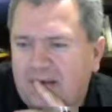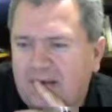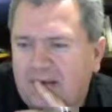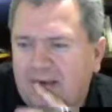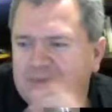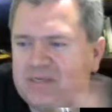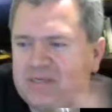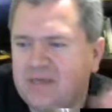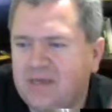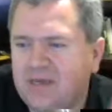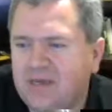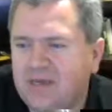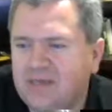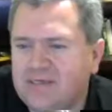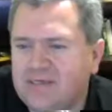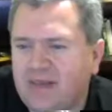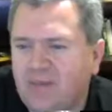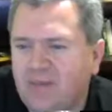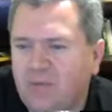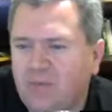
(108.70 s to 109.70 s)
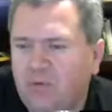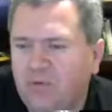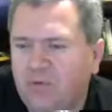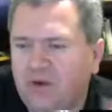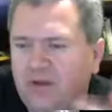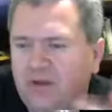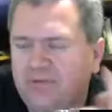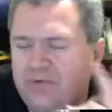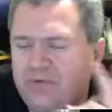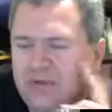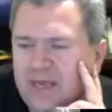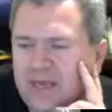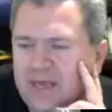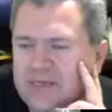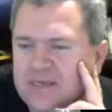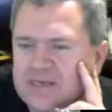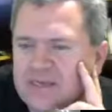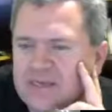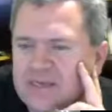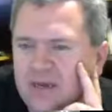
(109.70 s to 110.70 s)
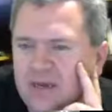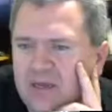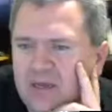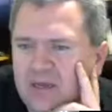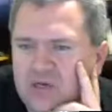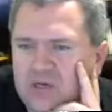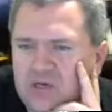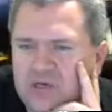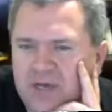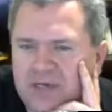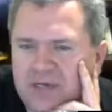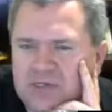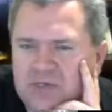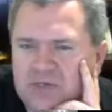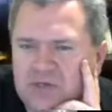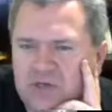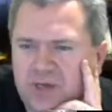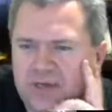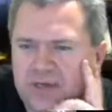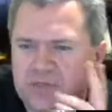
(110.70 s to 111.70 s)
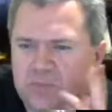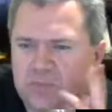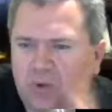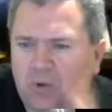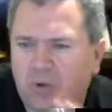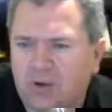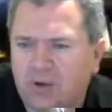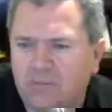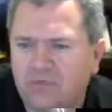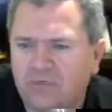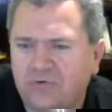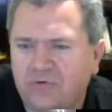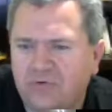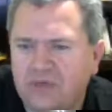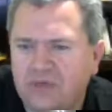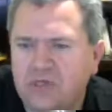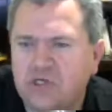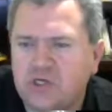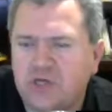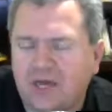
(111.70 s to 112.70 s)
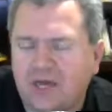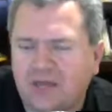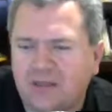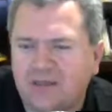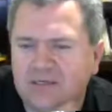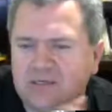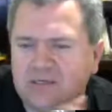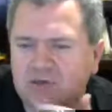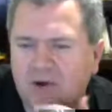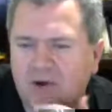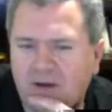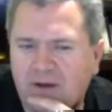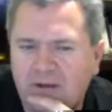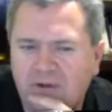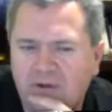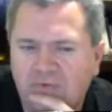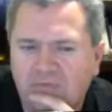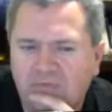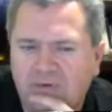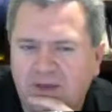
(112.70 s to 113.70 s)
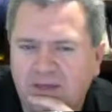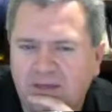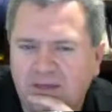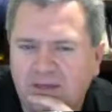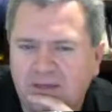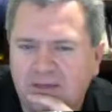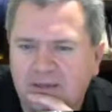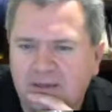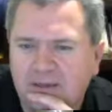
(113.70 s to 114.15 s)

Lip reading: I'm seeing example, brief, and case study. Do you guys pull it up through the checklist, or how do you find it?